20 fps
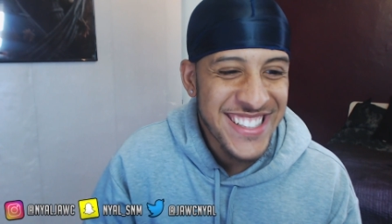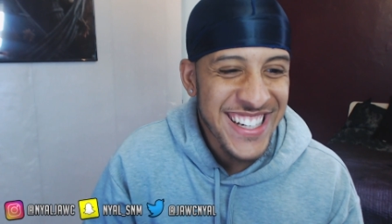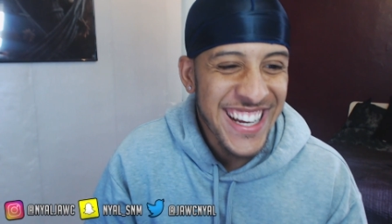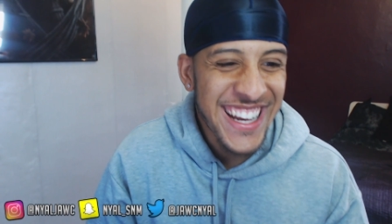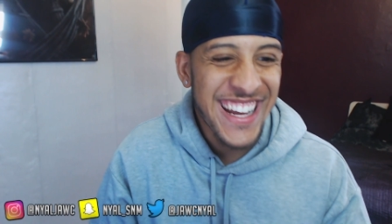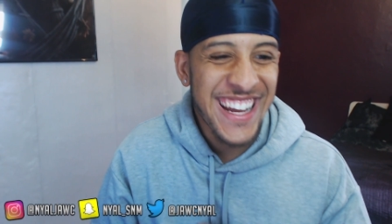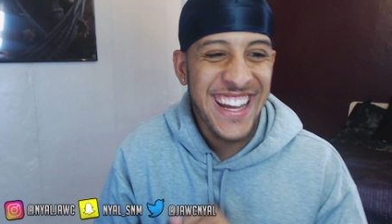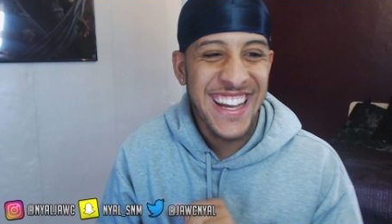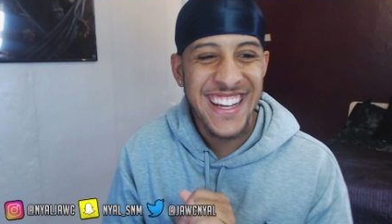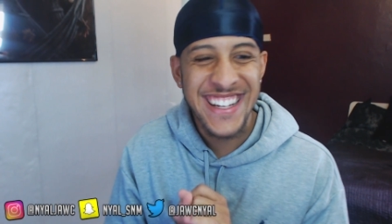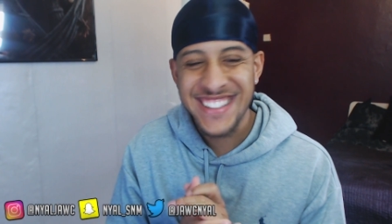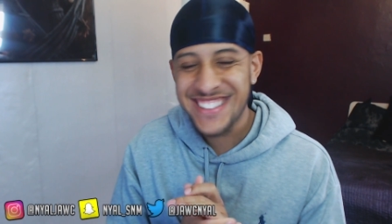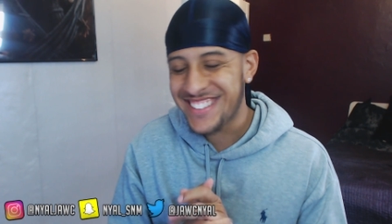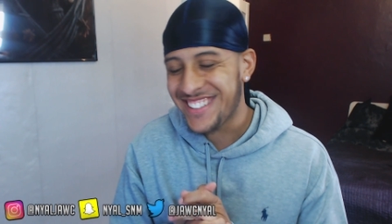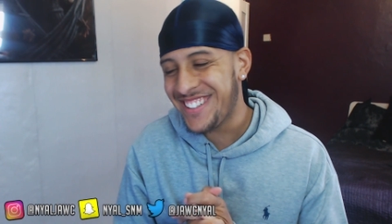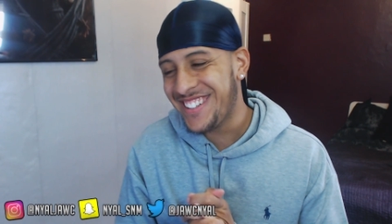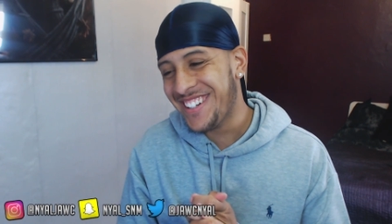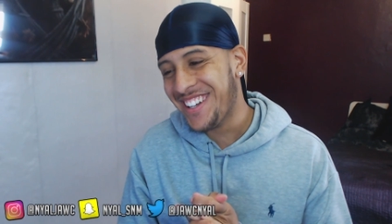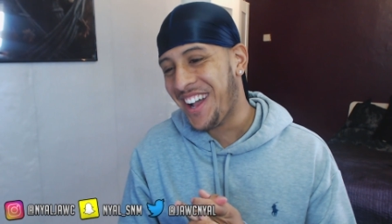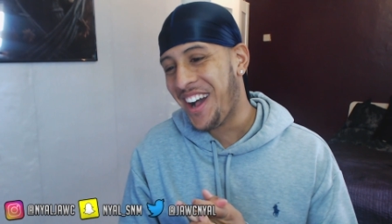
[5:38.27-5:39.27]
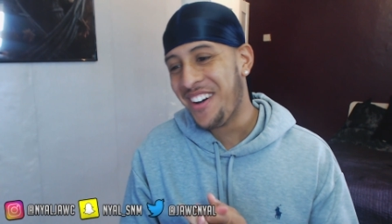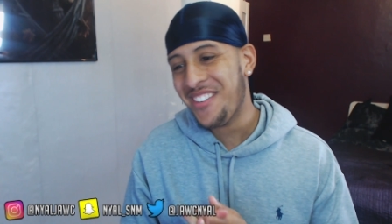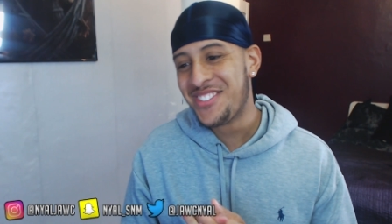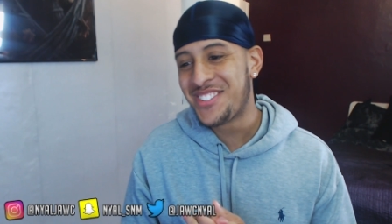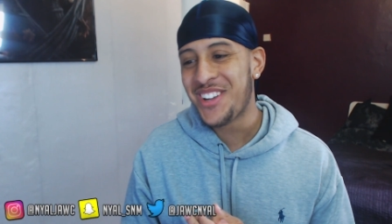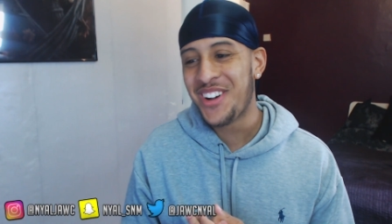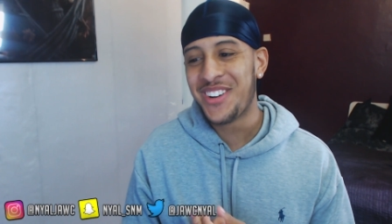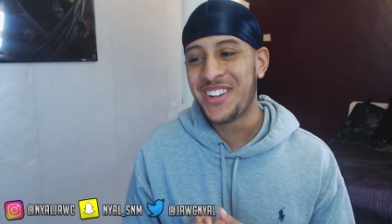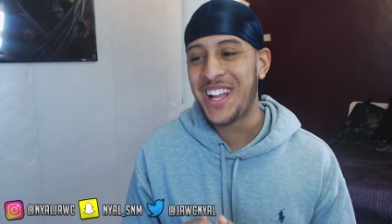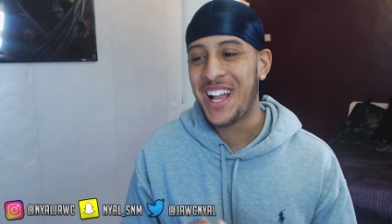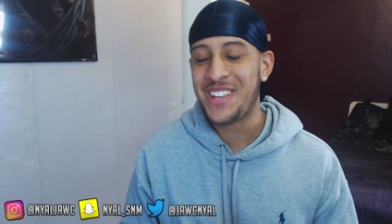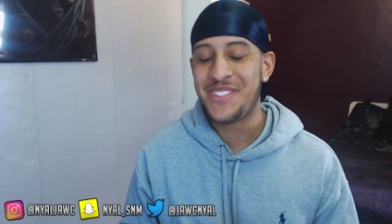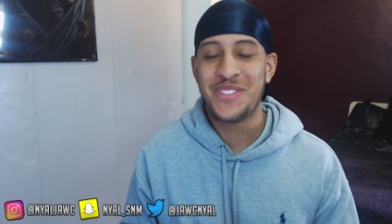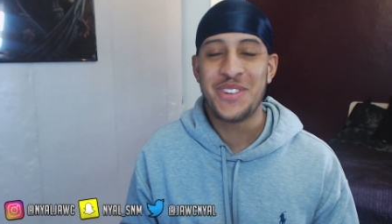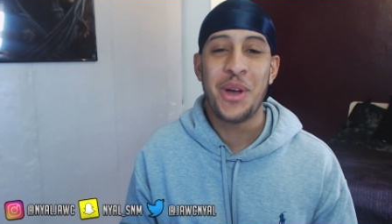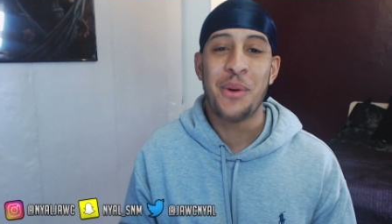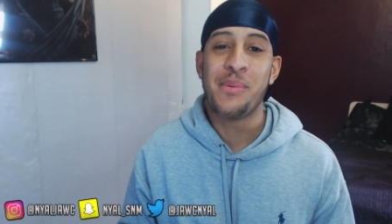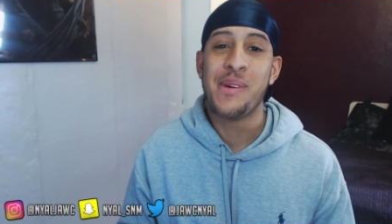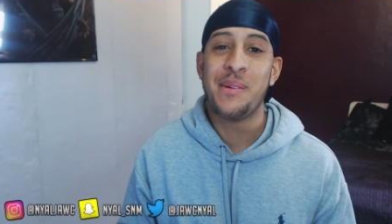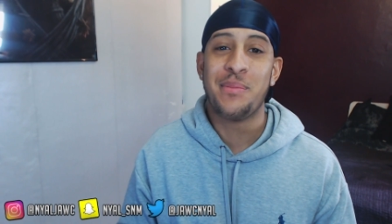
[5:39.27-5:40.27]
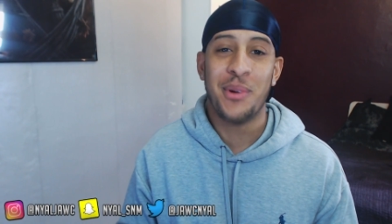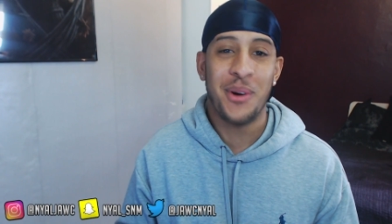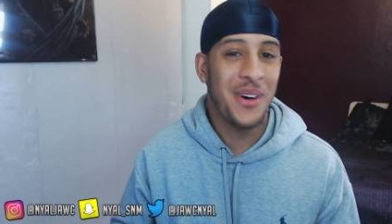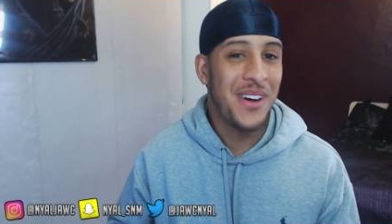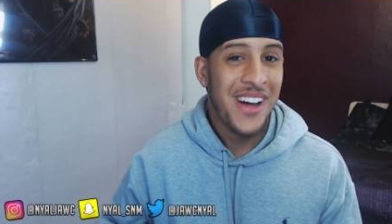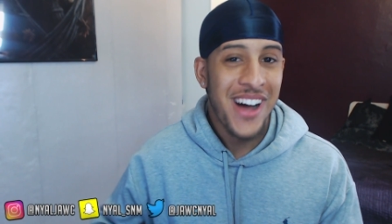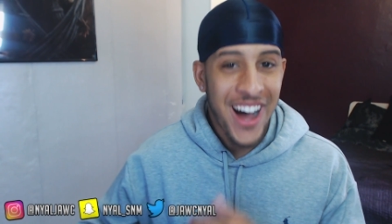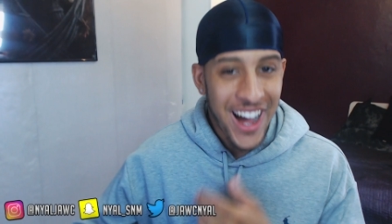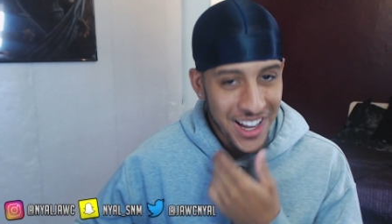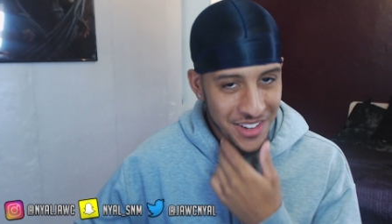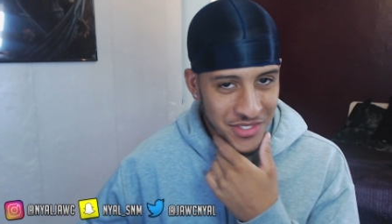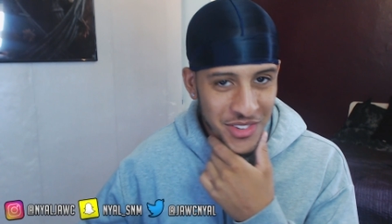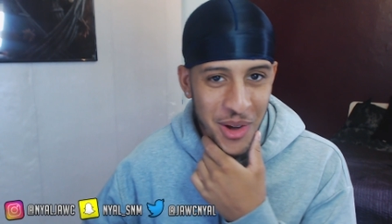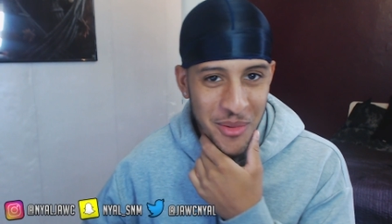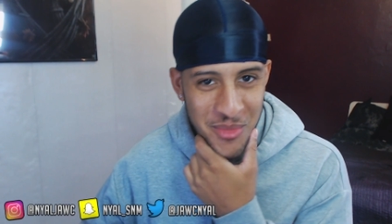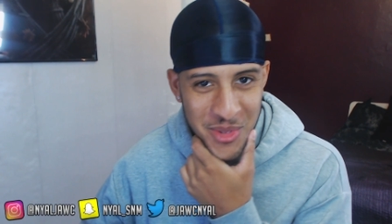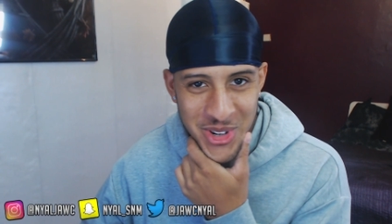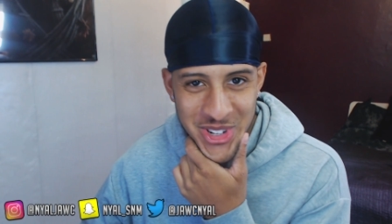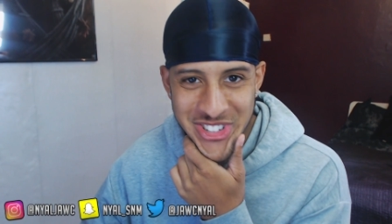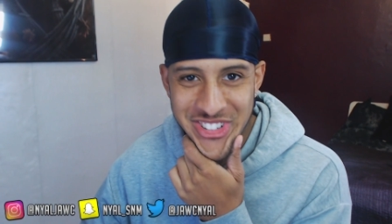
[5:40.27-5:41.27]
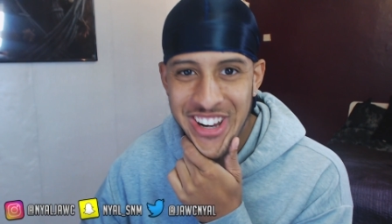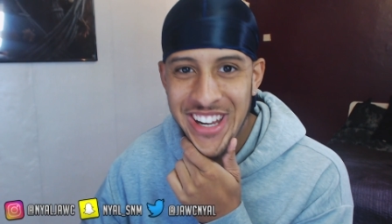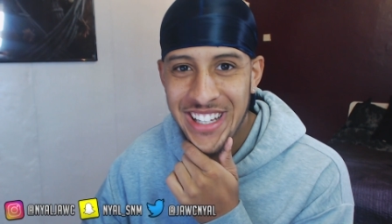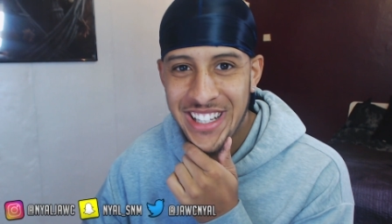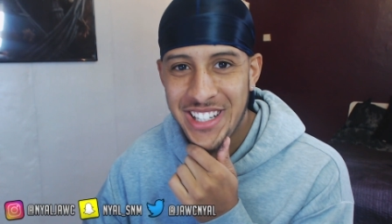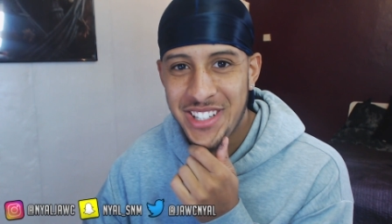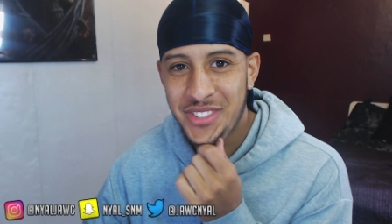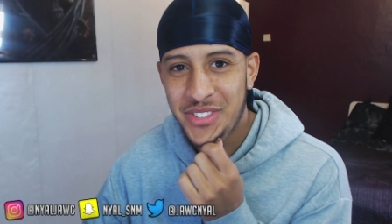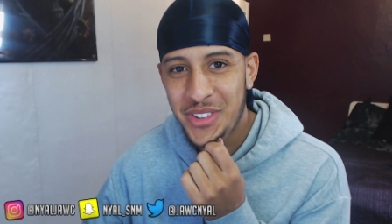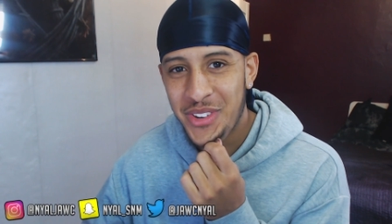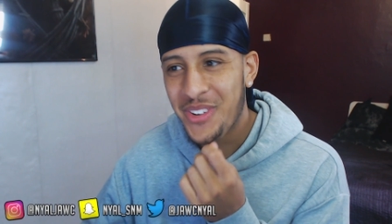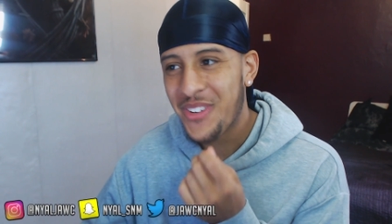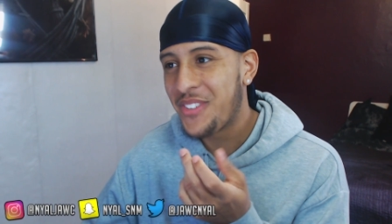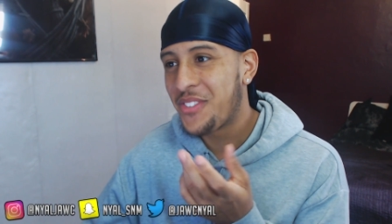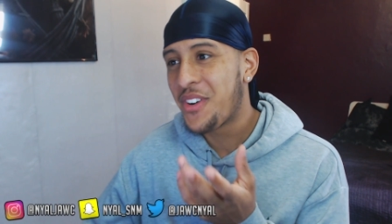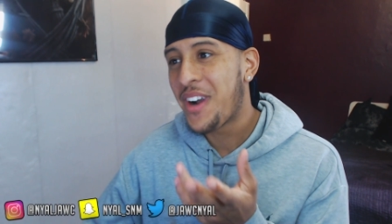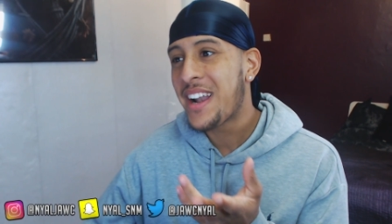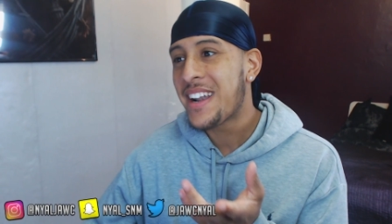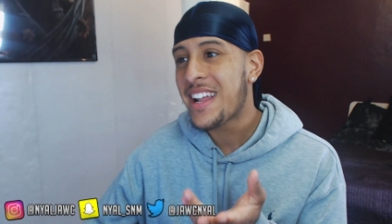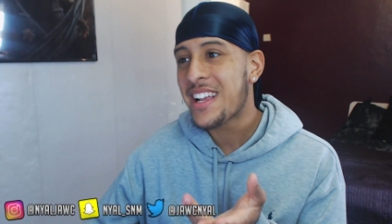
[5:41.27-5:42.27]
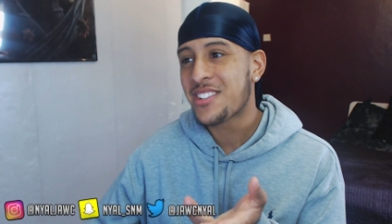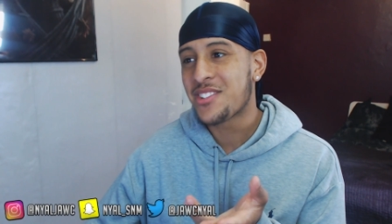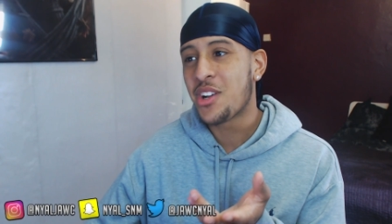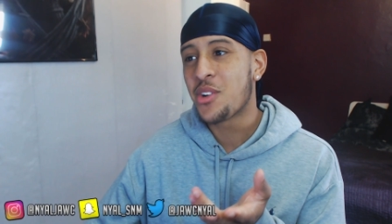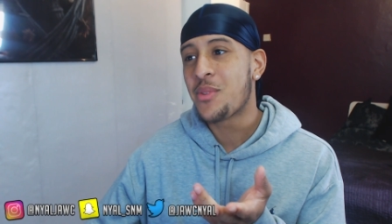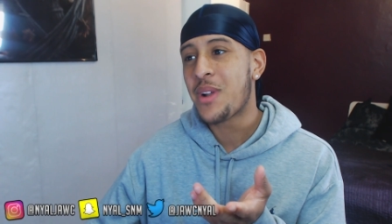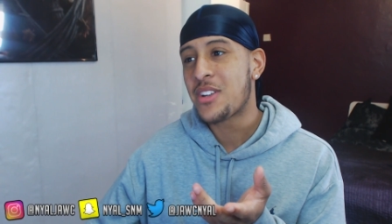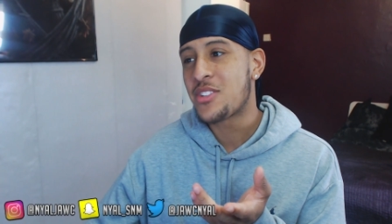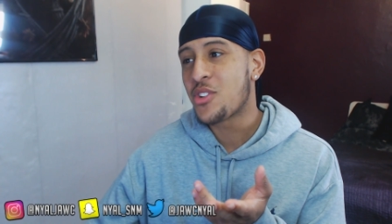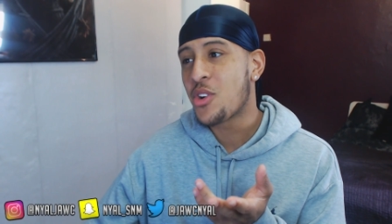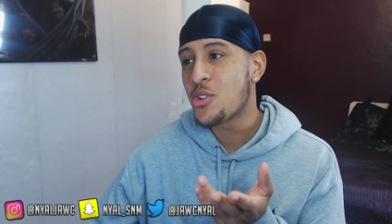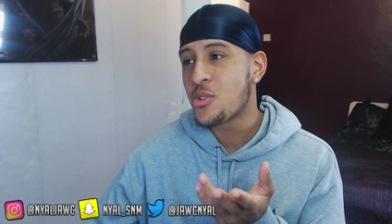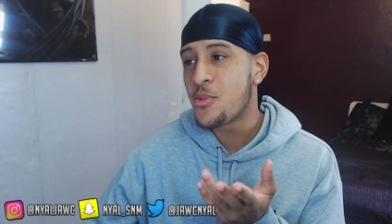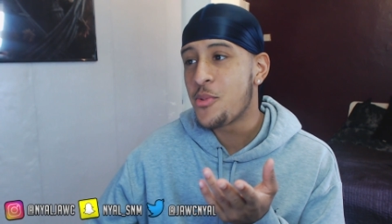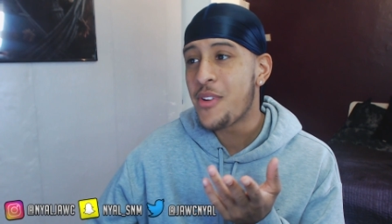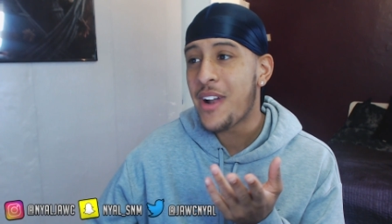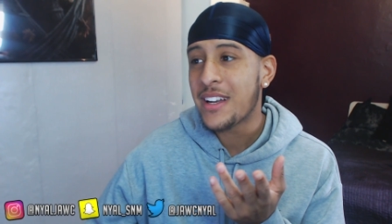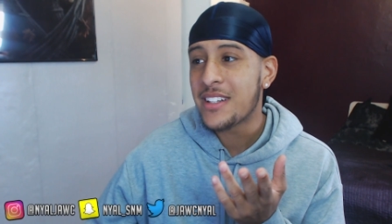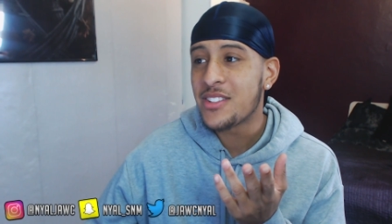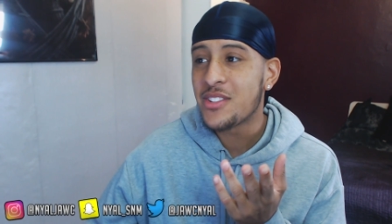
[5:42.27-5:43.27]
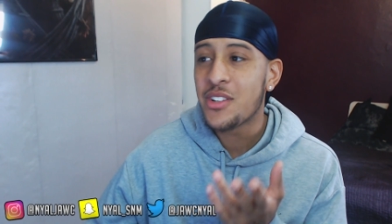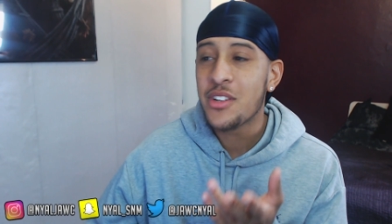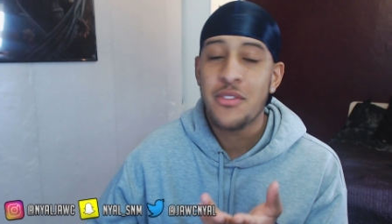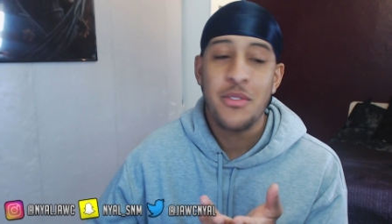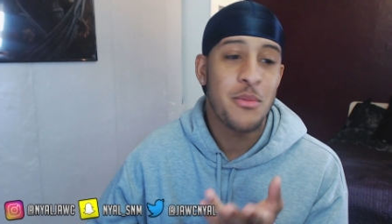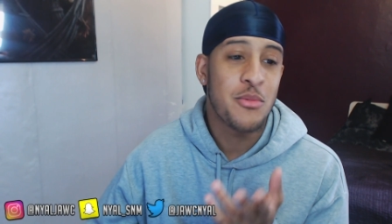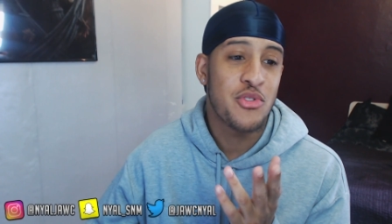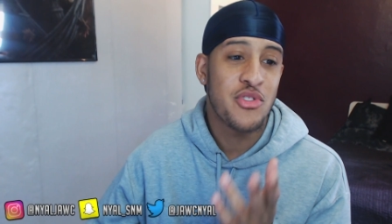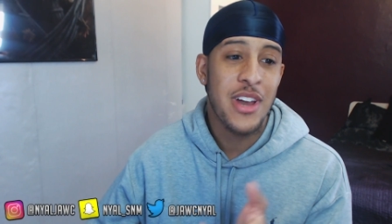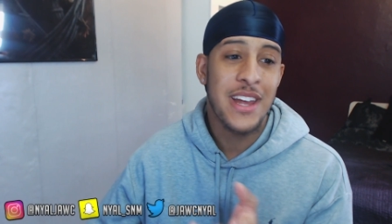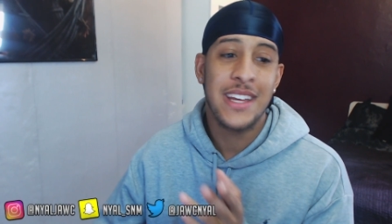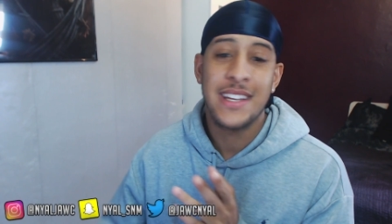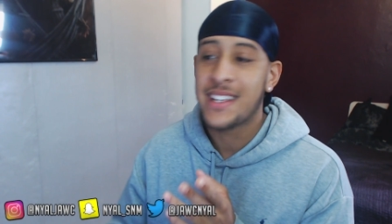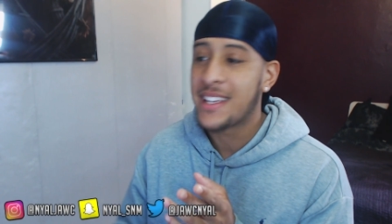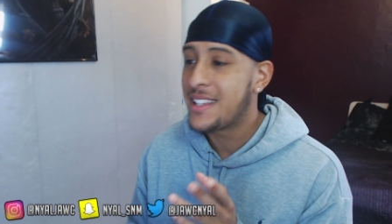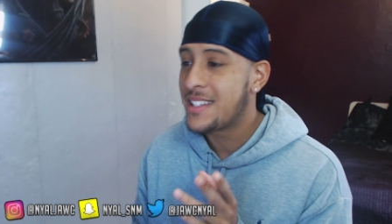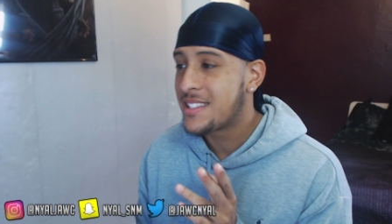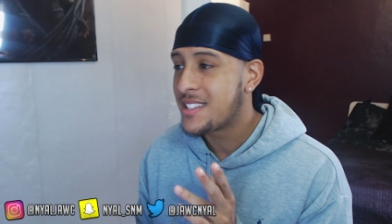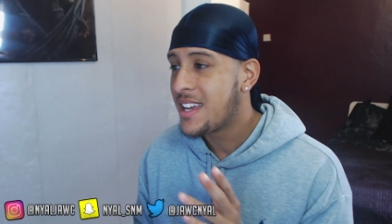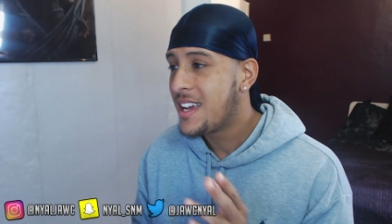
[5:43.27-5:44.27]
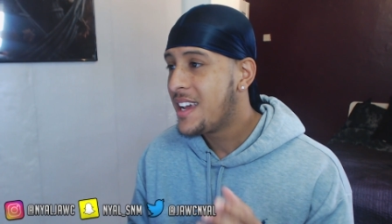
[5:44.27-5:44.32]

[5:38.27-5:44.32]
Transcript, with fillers: Yes! Oh yeah, I'm so gassed. But yo, people, I've got more Stray Kids for you. For our next song, we're actually going to be reacting to from Stray Kids.